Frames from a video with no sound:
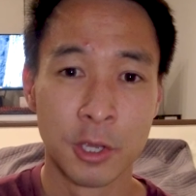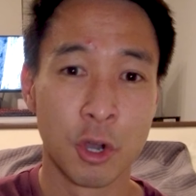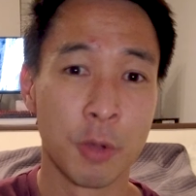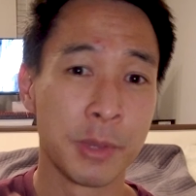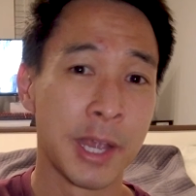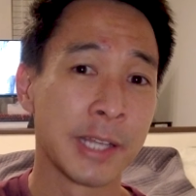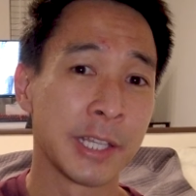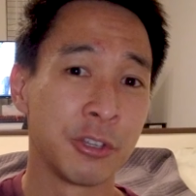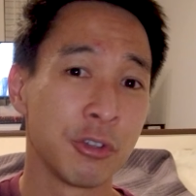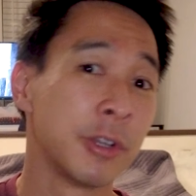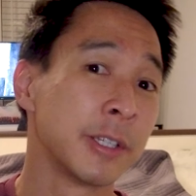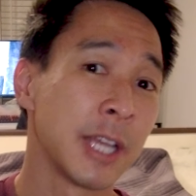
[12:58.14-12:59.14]
hope you guys
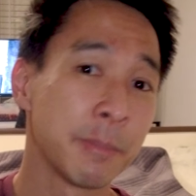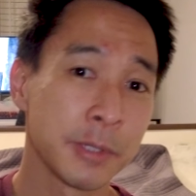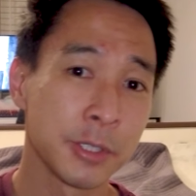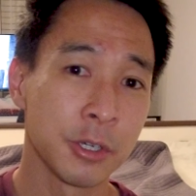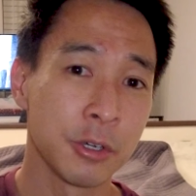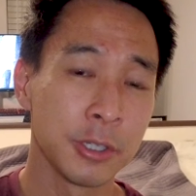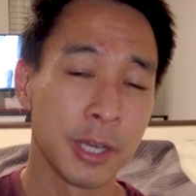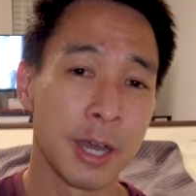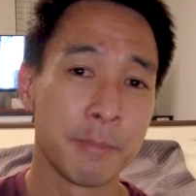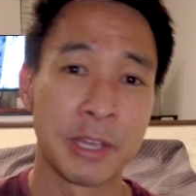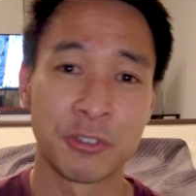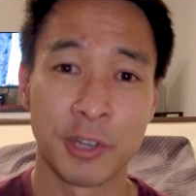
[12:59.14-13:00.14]
enjoyed this episode.
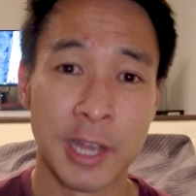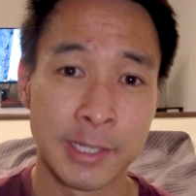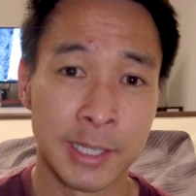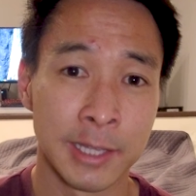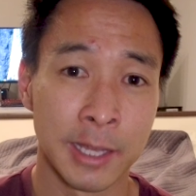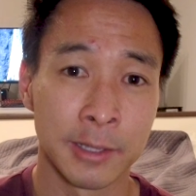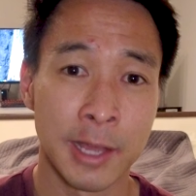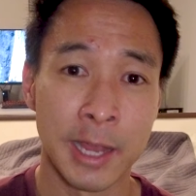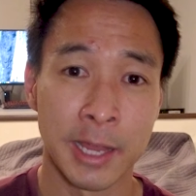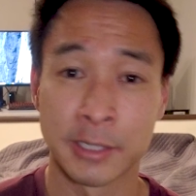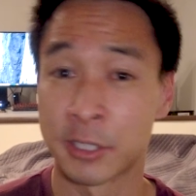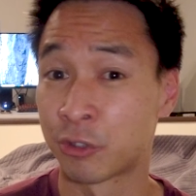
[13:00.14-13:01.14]
Make sure you guys hit that
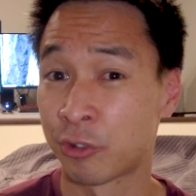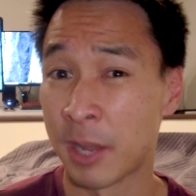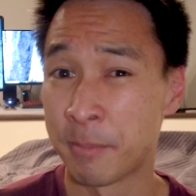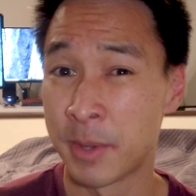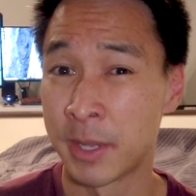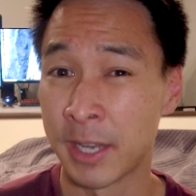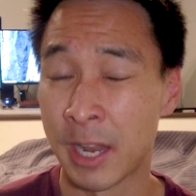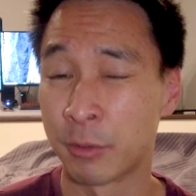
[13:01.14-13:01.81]
like and subscribe button.